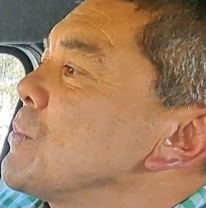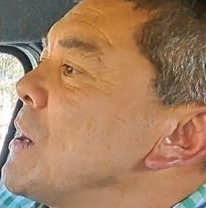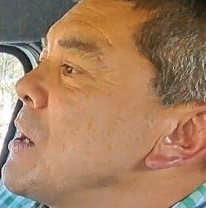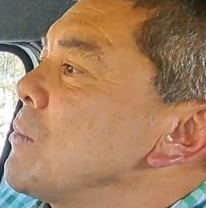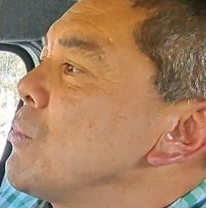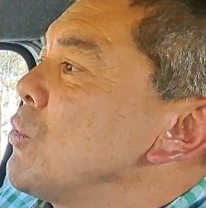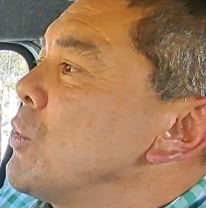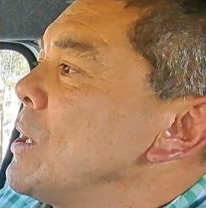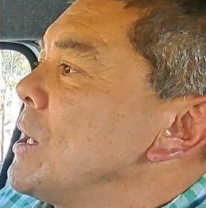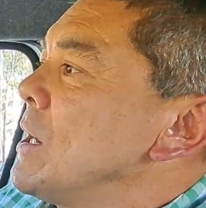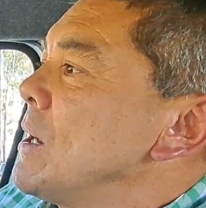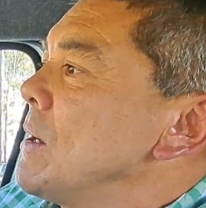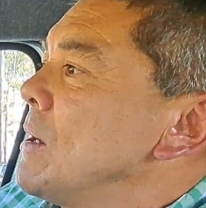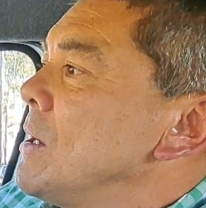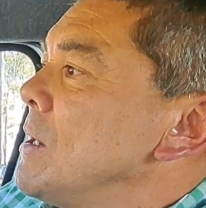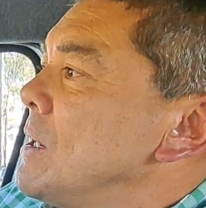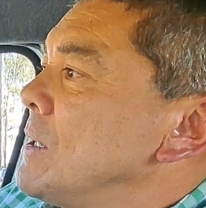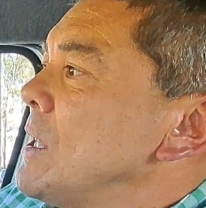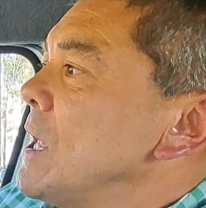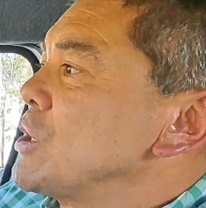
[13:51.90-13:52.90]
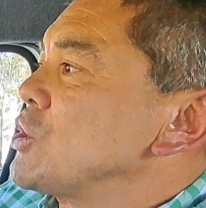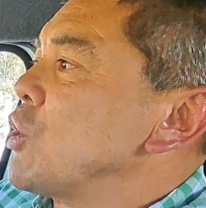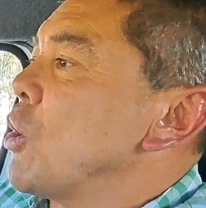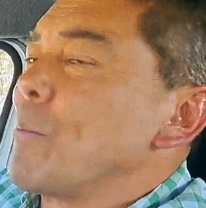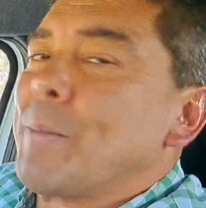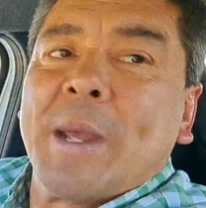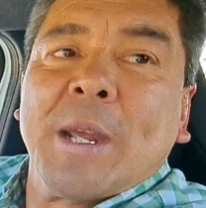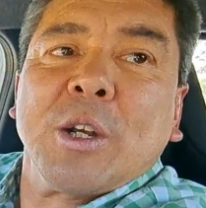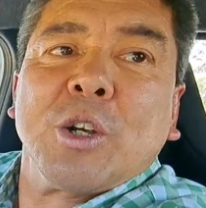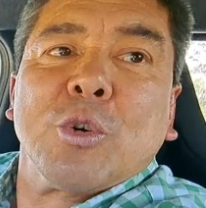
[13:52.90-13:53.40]
people here, and that's
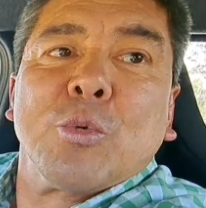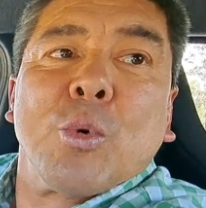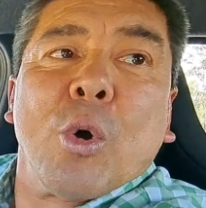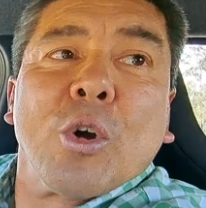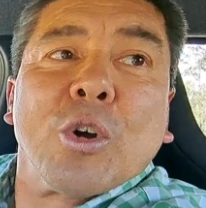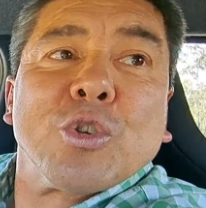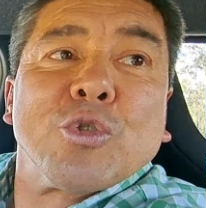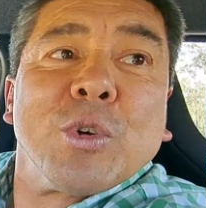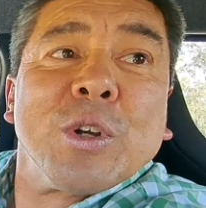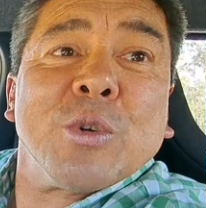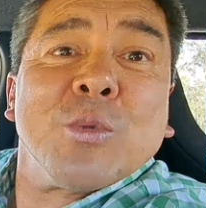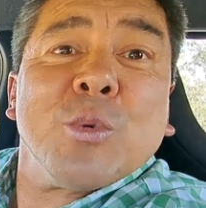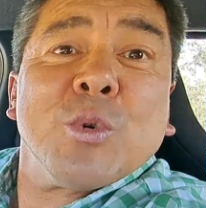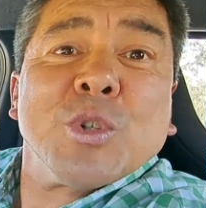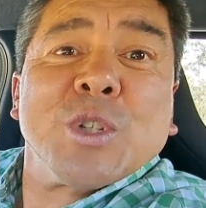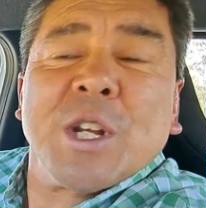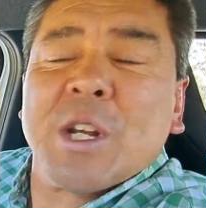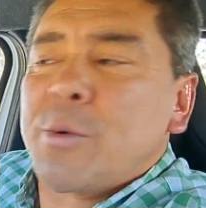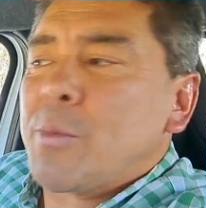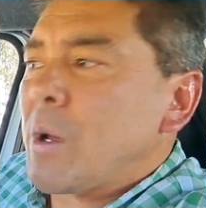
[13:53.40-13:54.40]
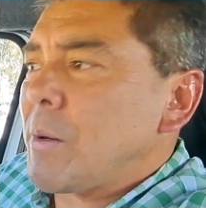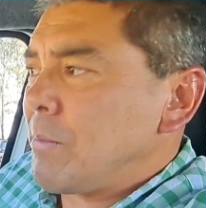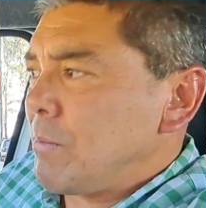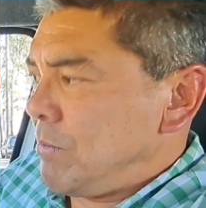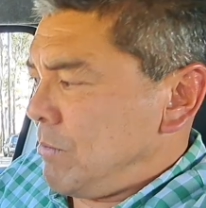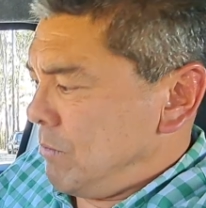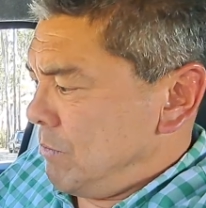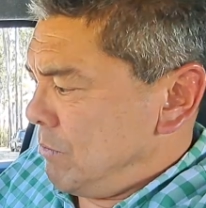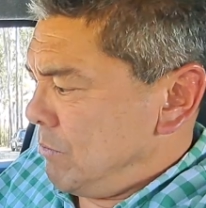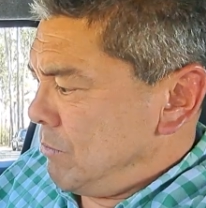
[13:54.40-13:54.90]
not being derogatory towards anyone.
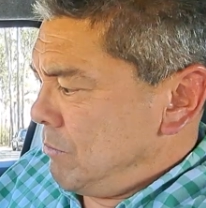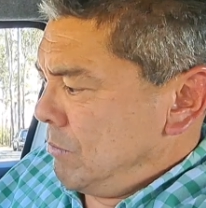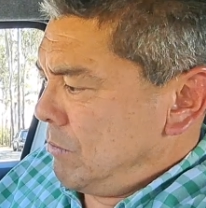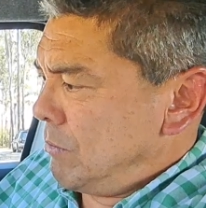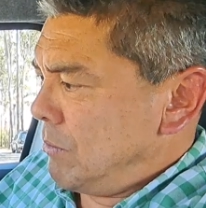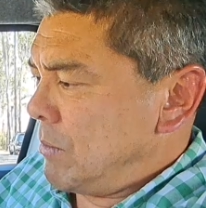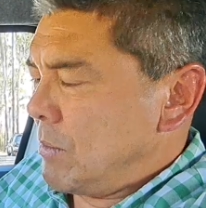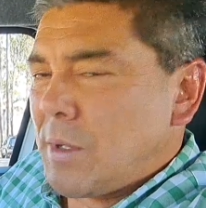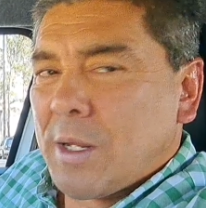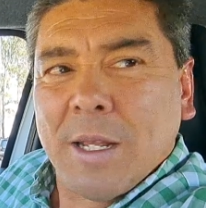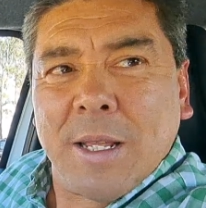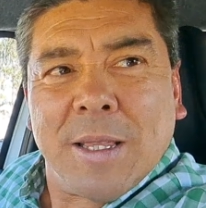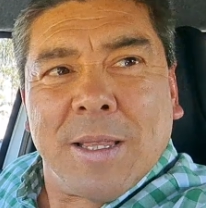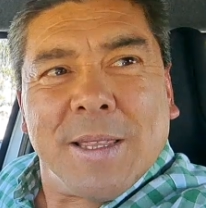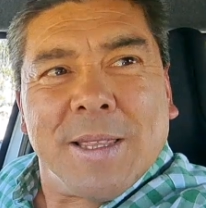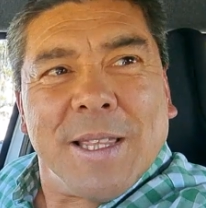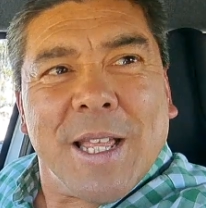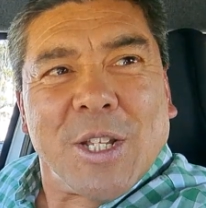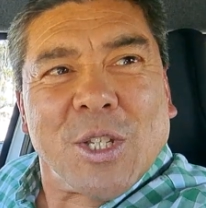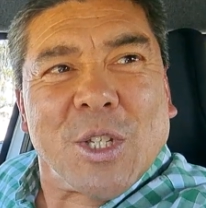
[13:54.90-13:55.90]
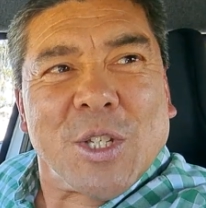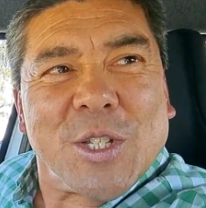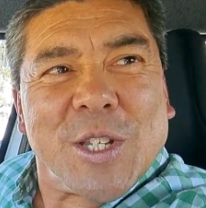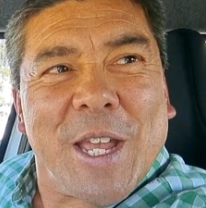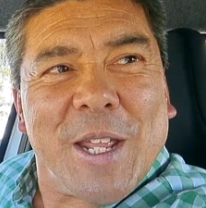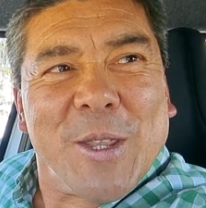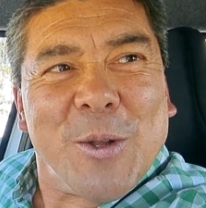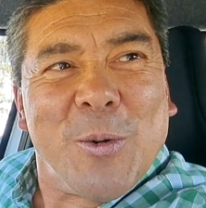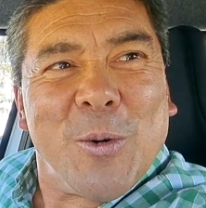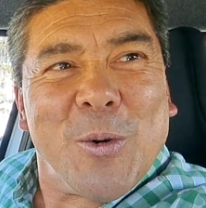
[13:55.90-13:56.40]
That's the
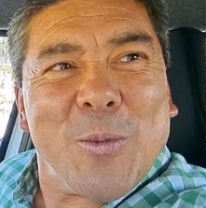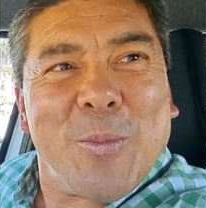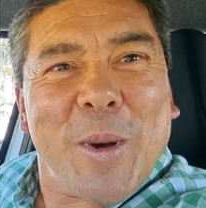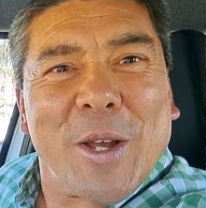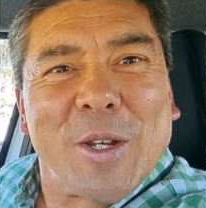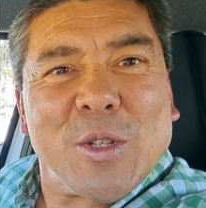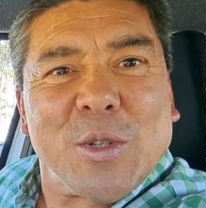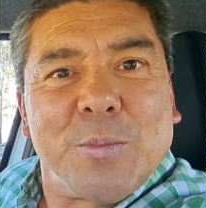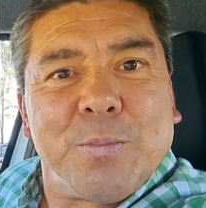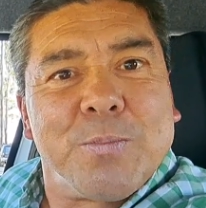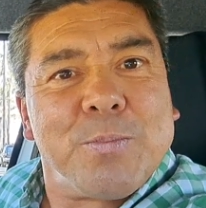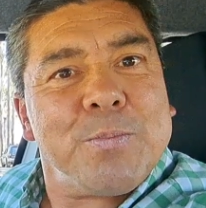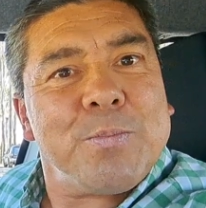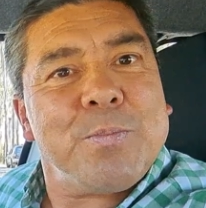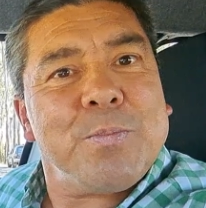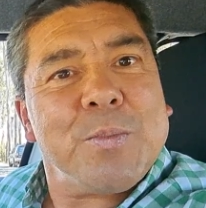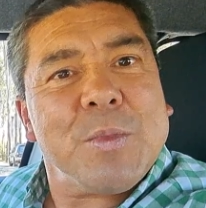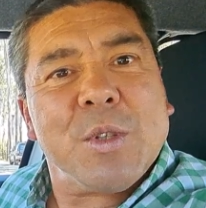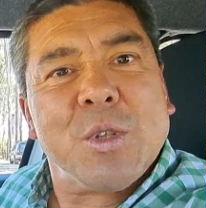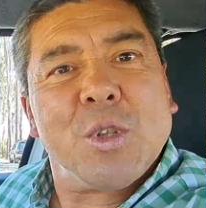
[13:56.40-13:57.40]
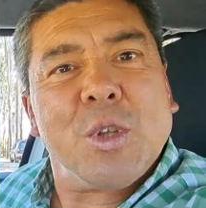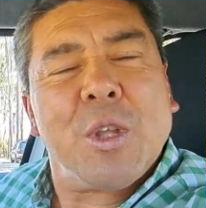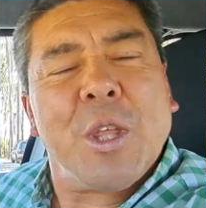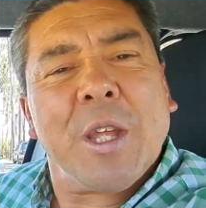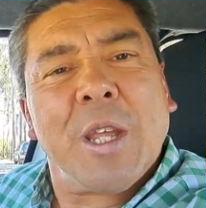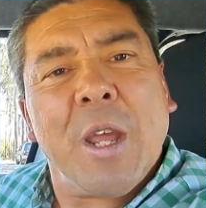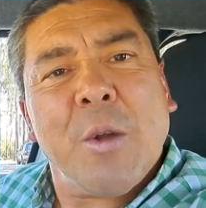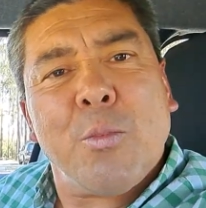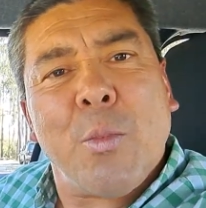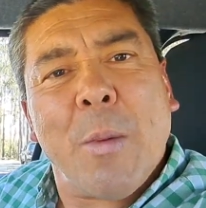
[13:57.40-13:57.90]
sound the horn makes. Do it
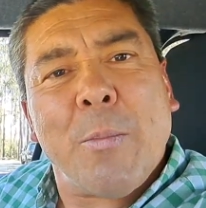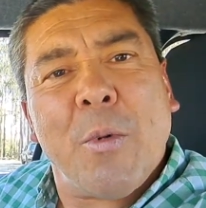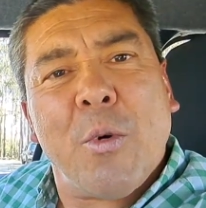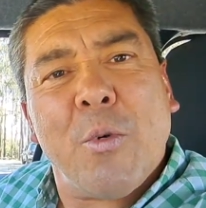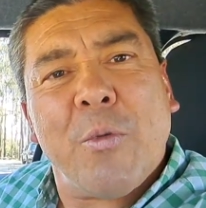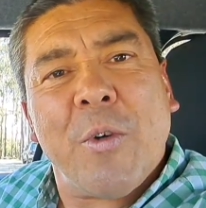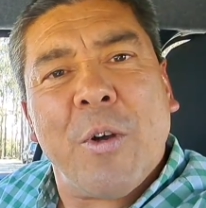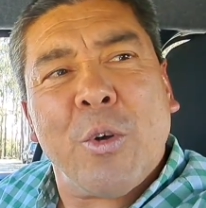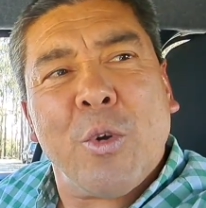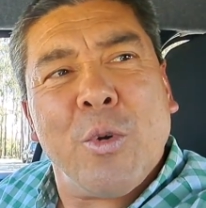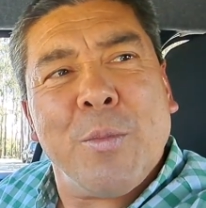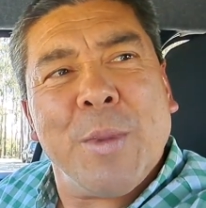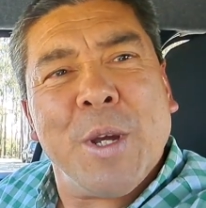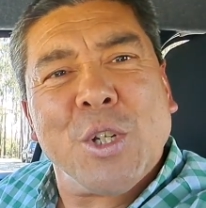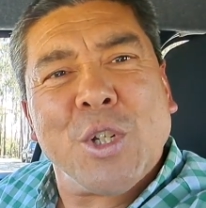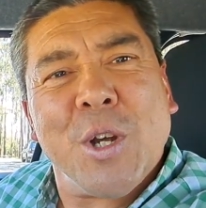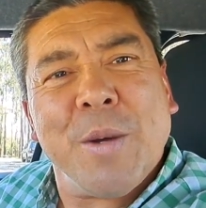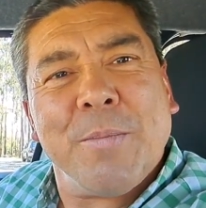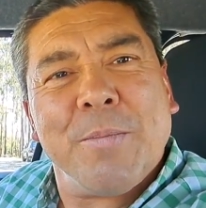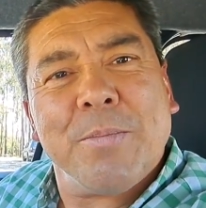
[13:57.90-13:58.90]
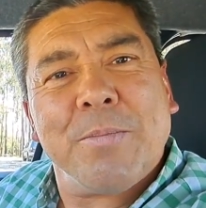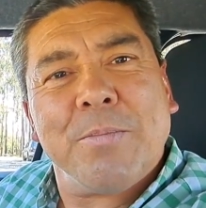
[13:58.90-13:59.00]
again, one more for good measure.